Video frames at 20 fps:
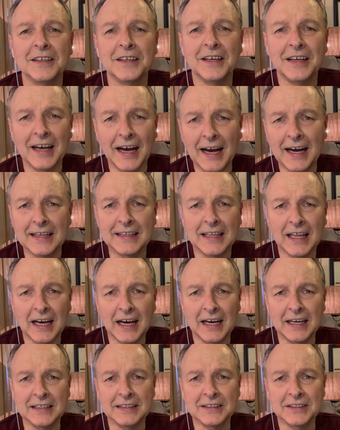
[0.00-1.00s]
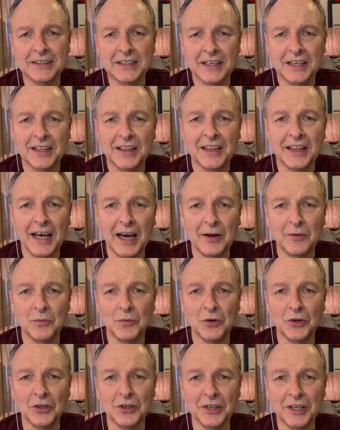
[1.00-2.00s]
guidelines that
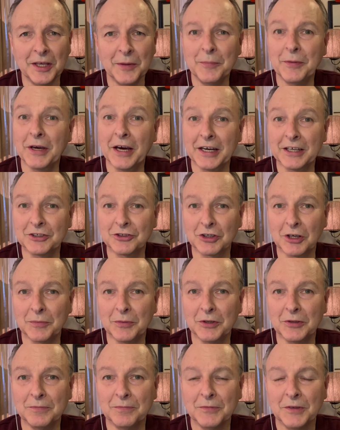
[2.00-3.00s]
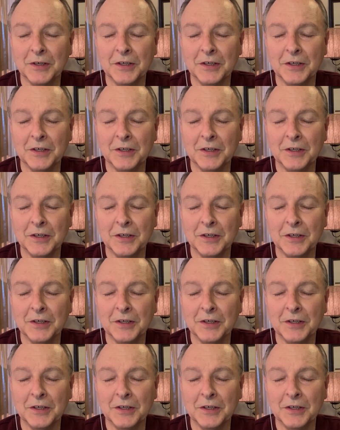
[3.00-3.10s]
will keep you out of trouble.